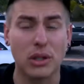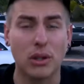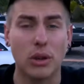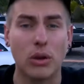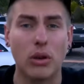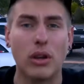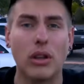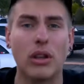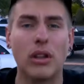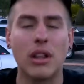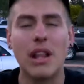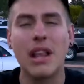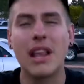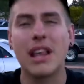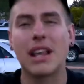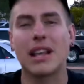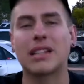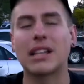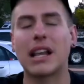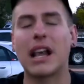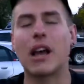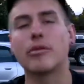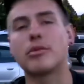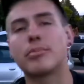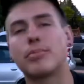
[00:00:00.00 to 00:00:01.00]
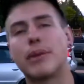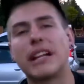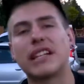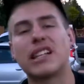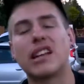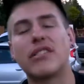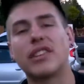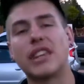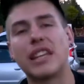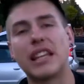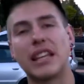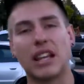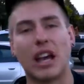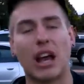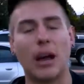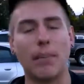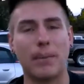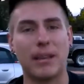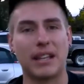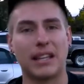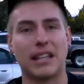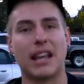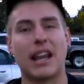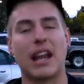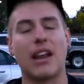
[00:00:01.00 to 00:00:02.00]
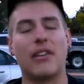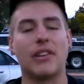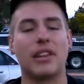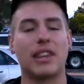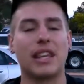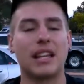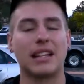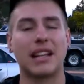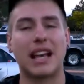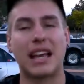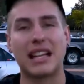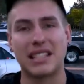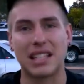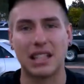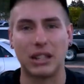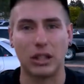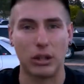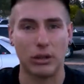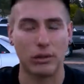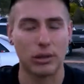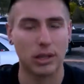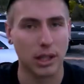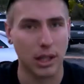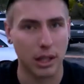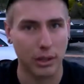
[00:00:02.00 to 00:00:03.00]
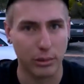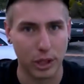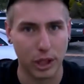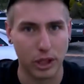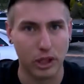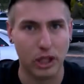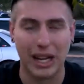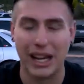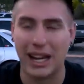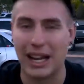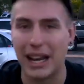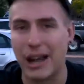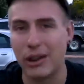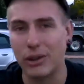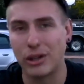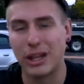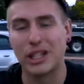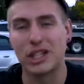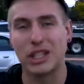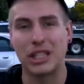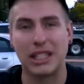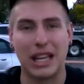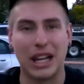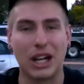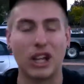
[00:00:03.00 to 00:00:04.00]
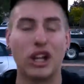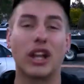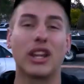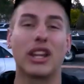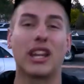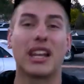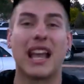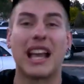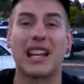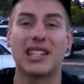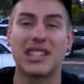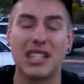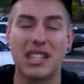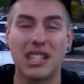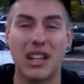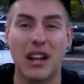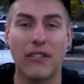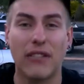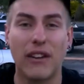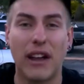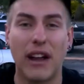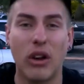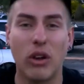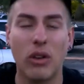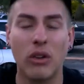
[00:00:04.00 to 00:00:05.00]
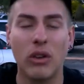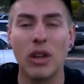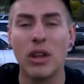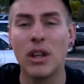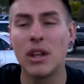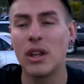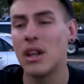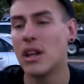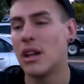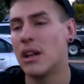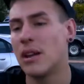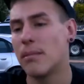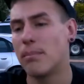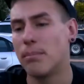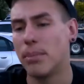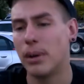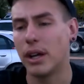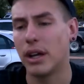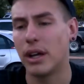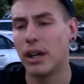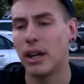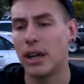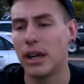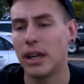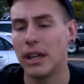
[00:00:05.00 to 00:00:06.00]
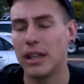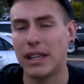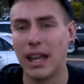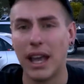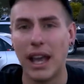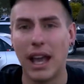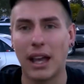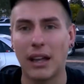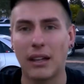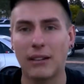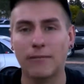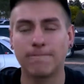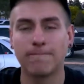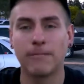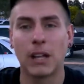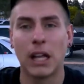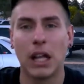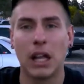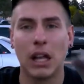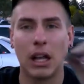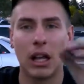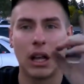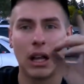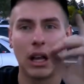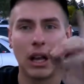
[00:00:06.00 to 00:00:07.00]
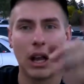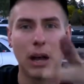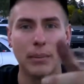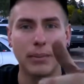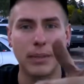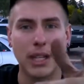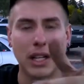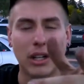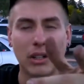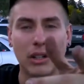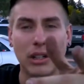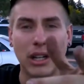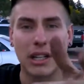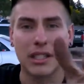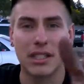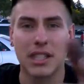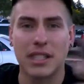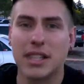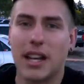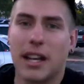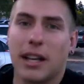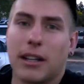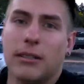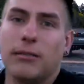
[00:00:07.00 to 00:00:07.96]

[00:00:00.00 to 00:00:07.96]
your oil, because it helps break everything up and get everything nice and loose, so that when you drain it out, you actually get a lot of nasty stuff out. But yeah, update on you guys in a sec.